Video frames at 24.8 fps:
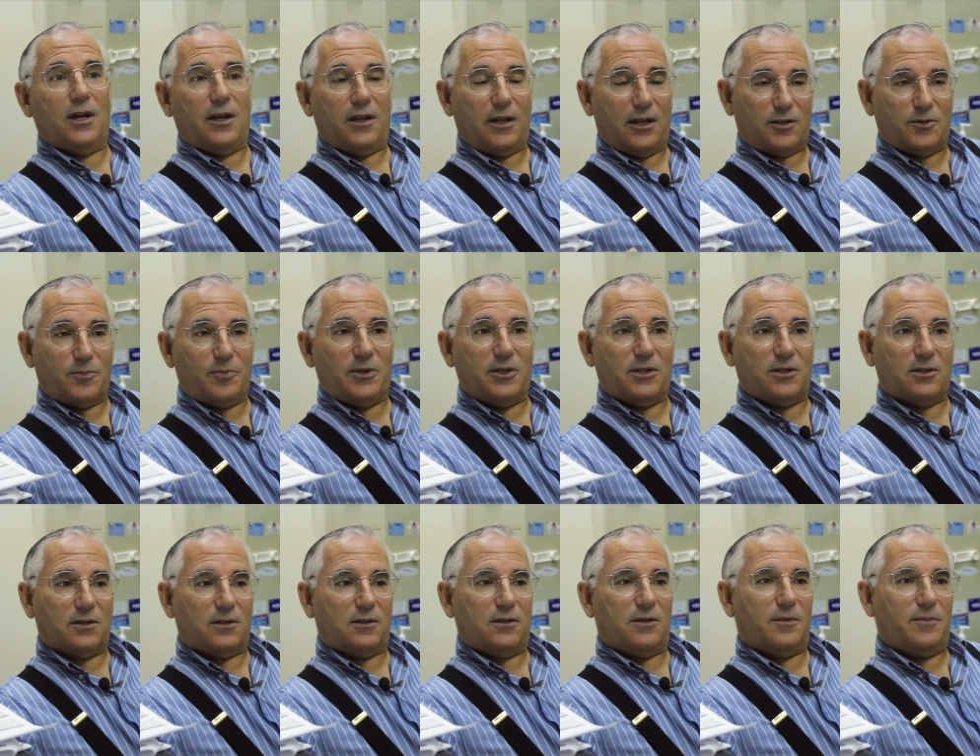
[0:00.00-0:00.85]
and that's
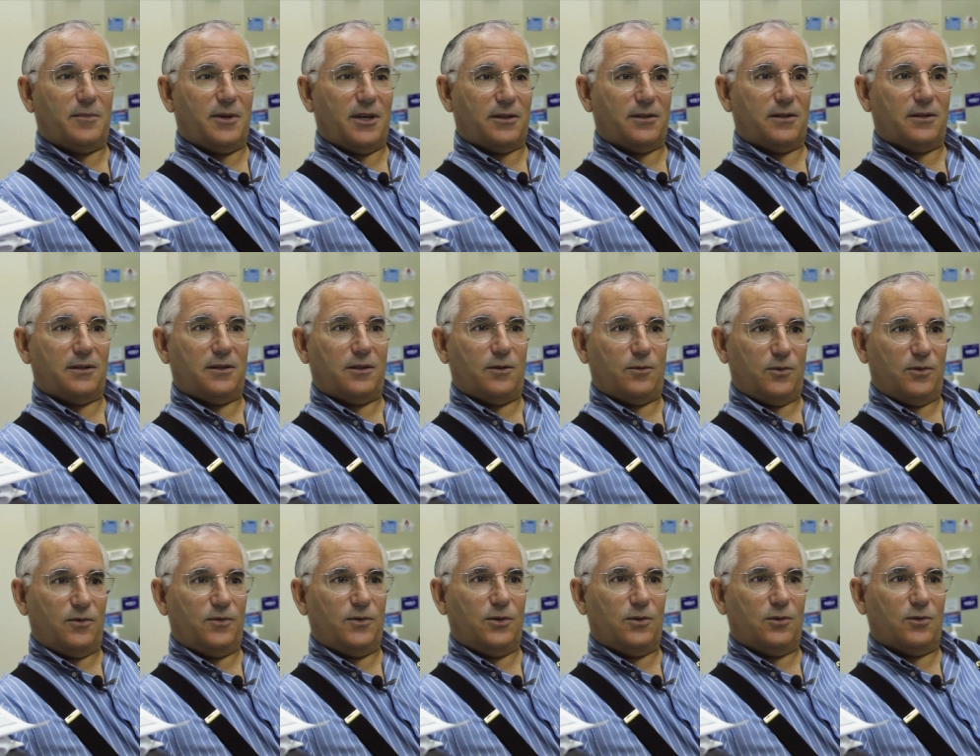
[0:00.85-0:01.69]
basically the method that
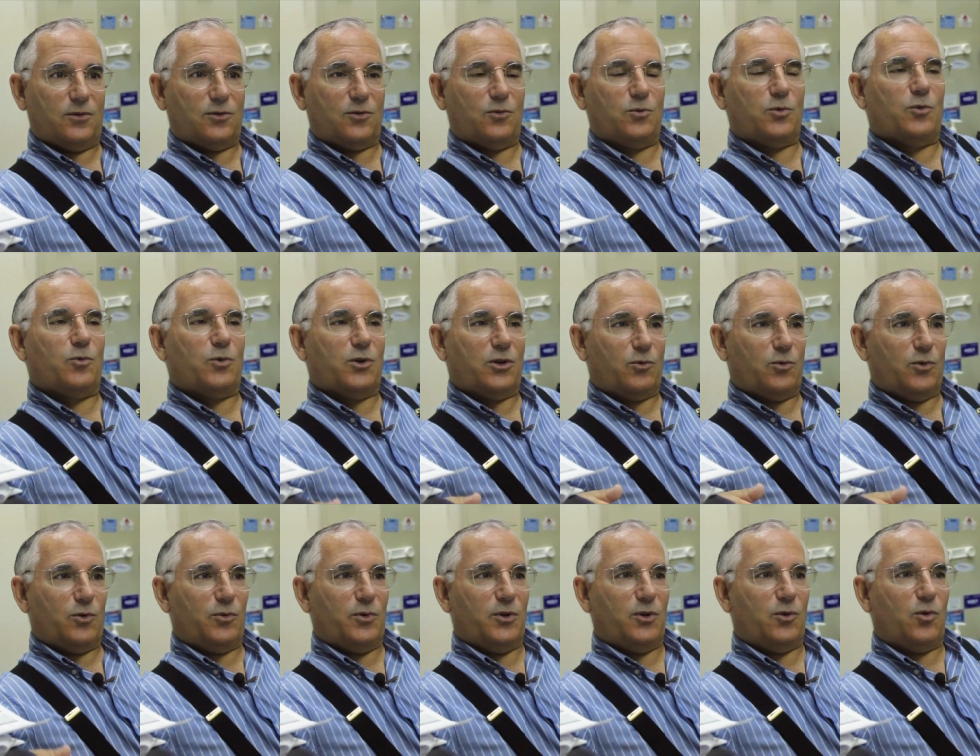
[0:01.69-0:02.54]
we've used. So we're
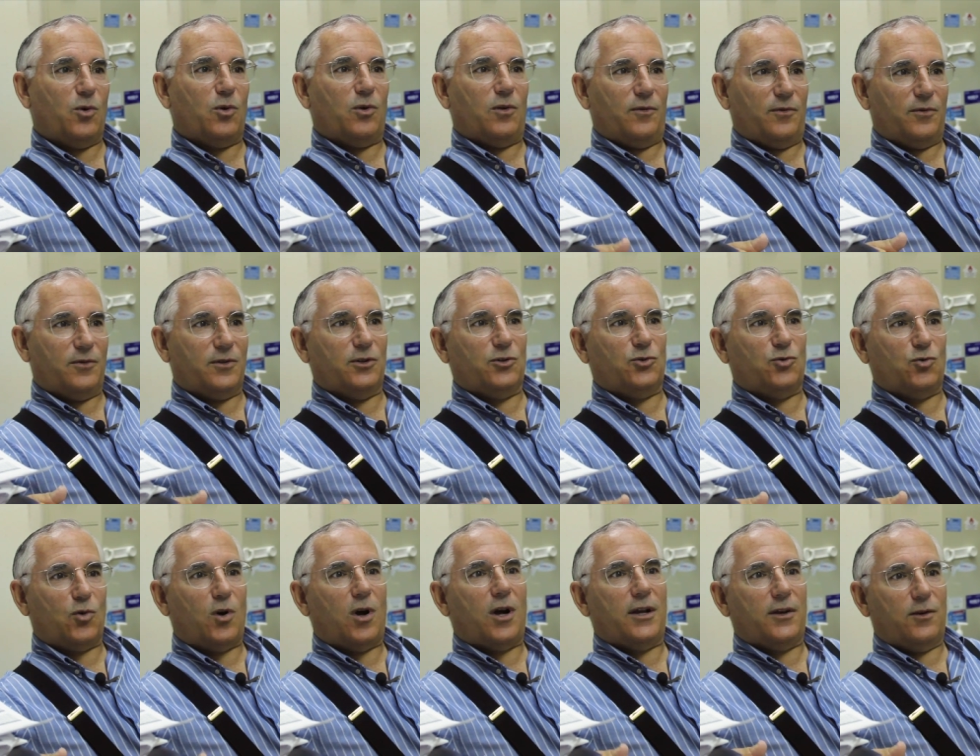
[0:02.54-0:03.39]
what we call a very
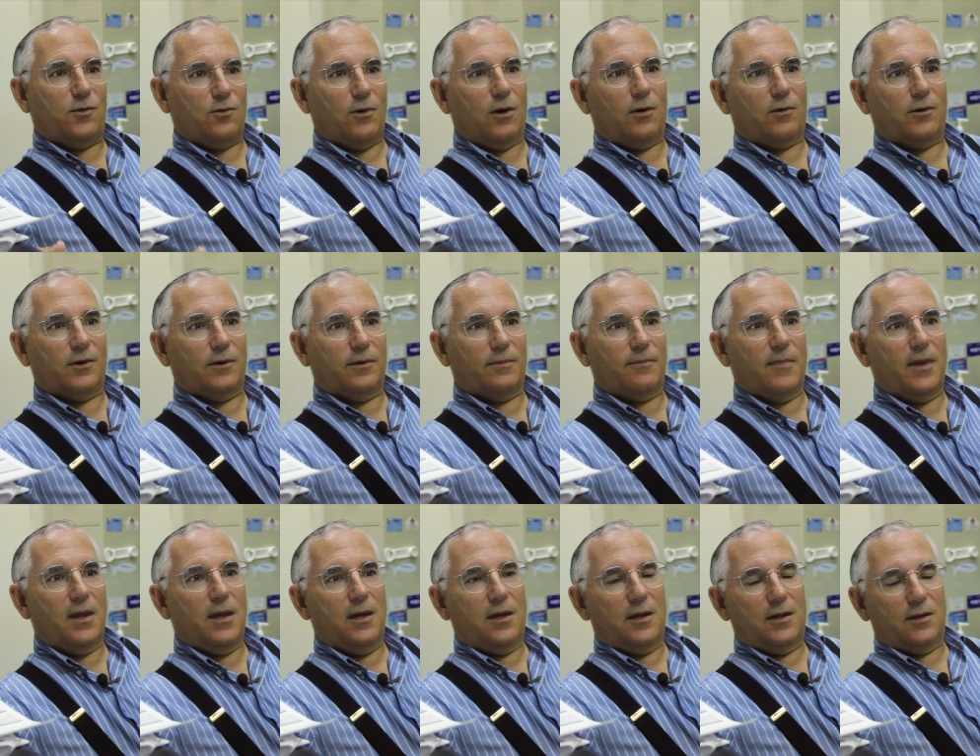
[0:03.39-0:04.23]
dry grower.
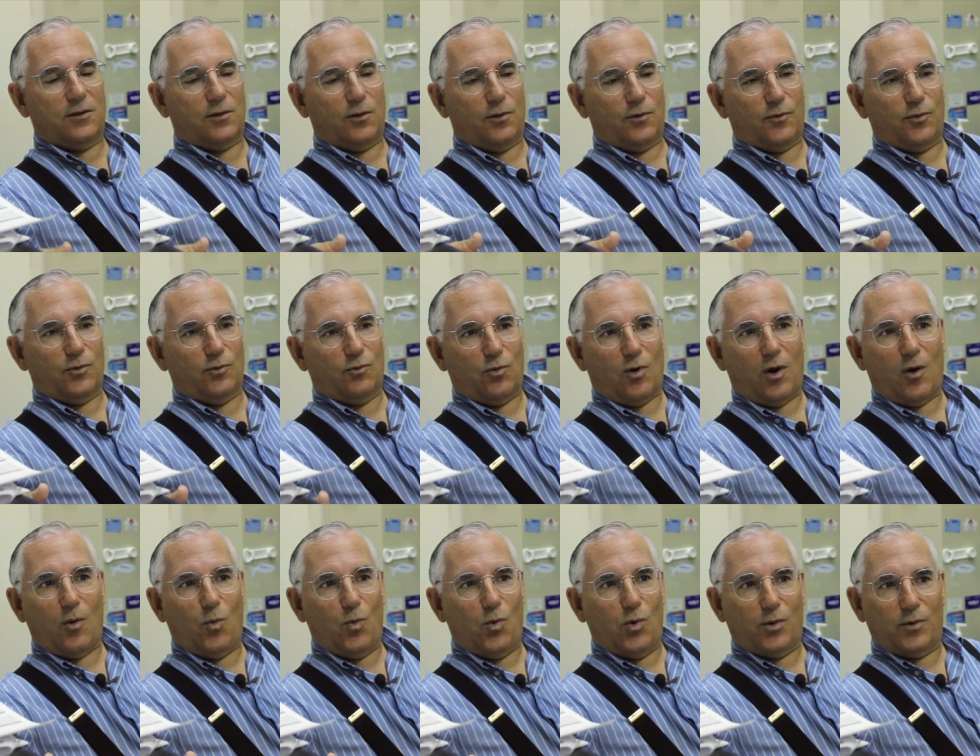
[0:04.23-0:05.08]
So if we're
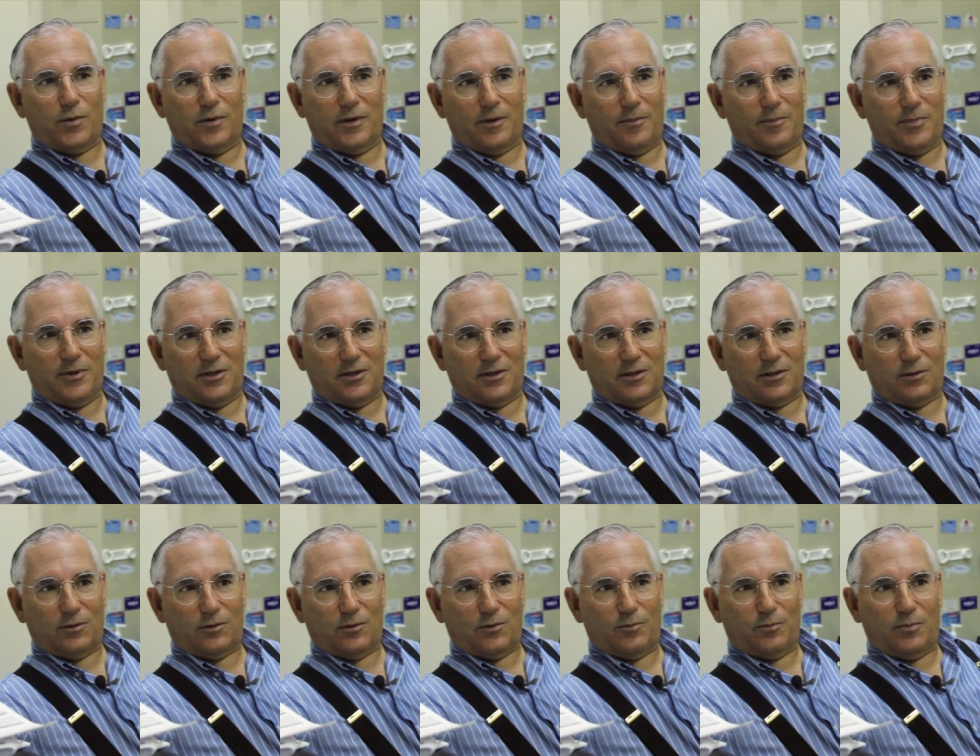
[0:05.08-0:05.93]
watering a
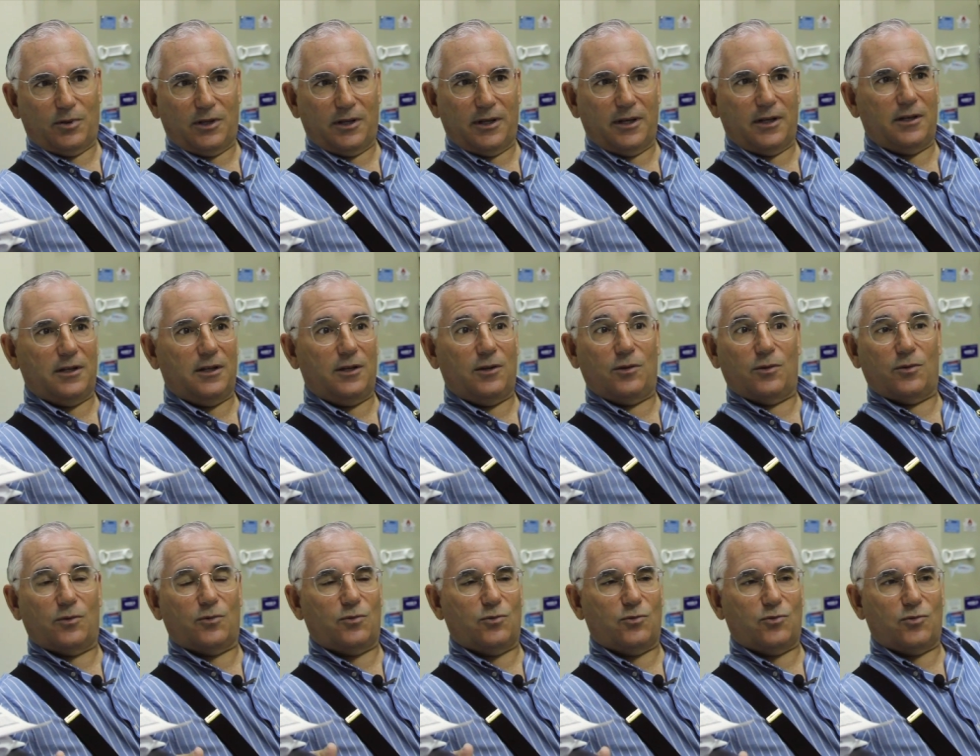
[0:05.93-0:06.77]
particular plant,
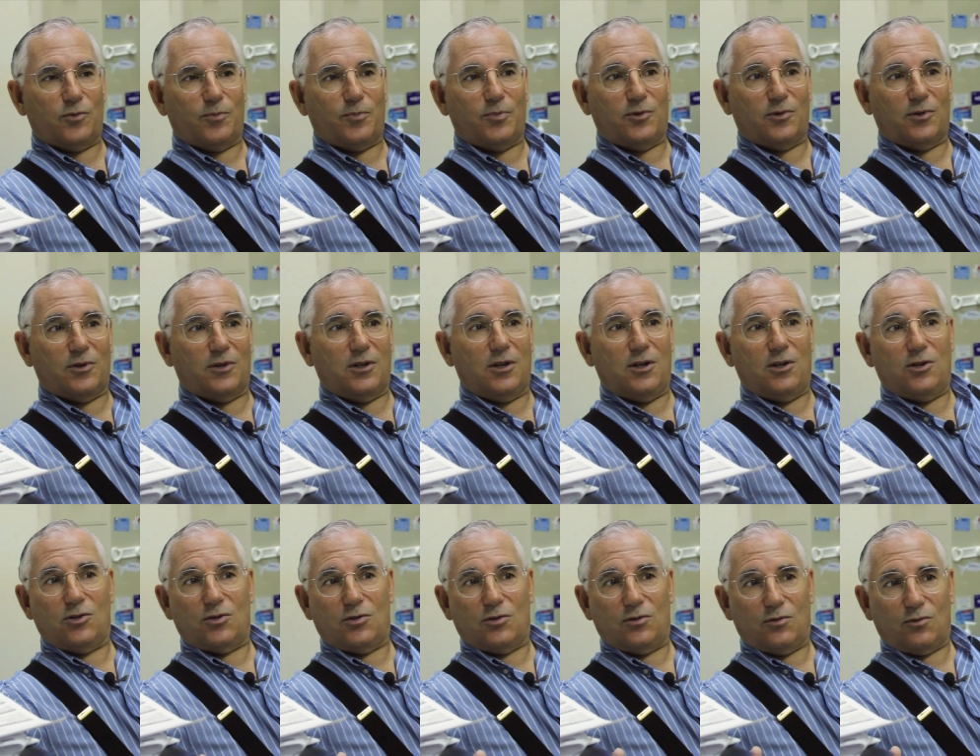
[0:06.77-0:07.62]
either through drip
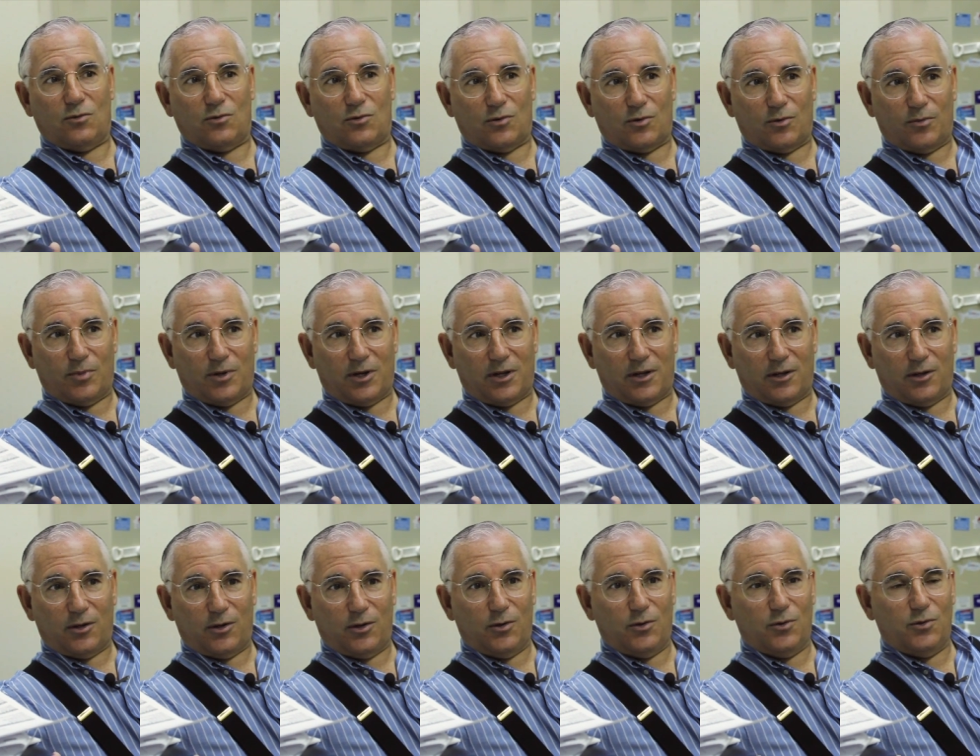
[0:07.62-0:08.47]
irrigation or by
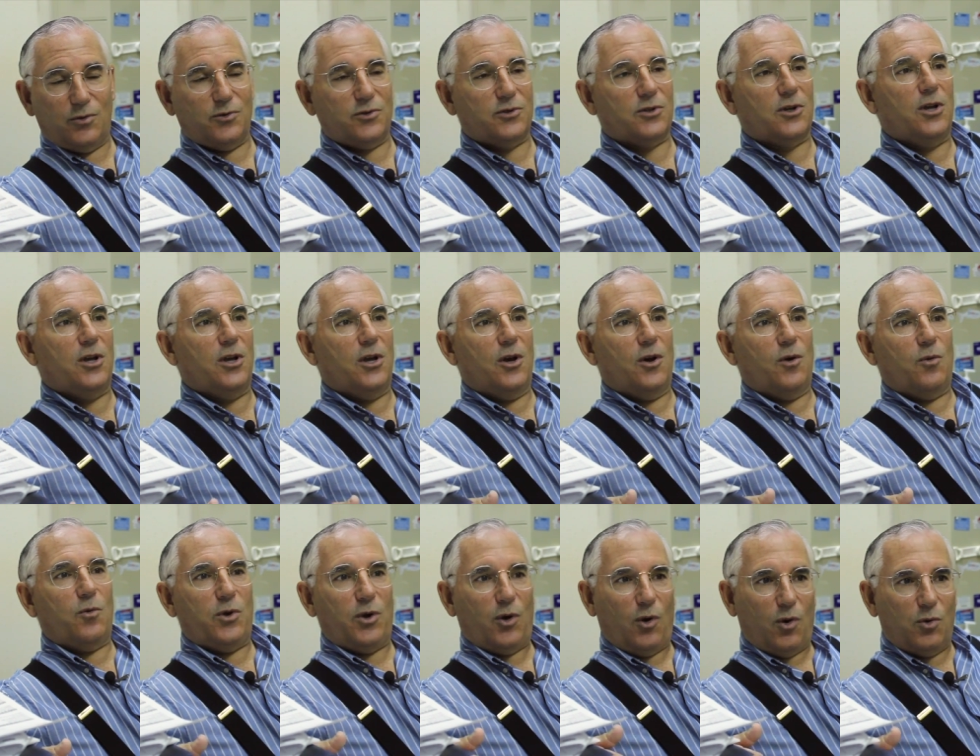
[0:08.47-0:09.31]
a hose,
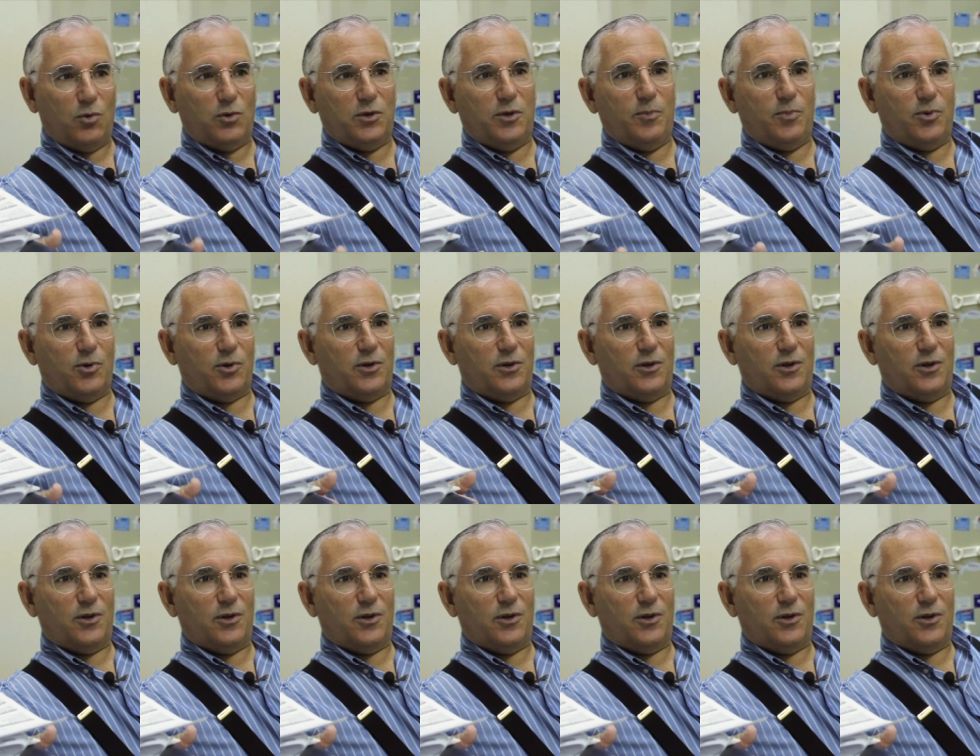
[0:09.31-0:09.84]
we only put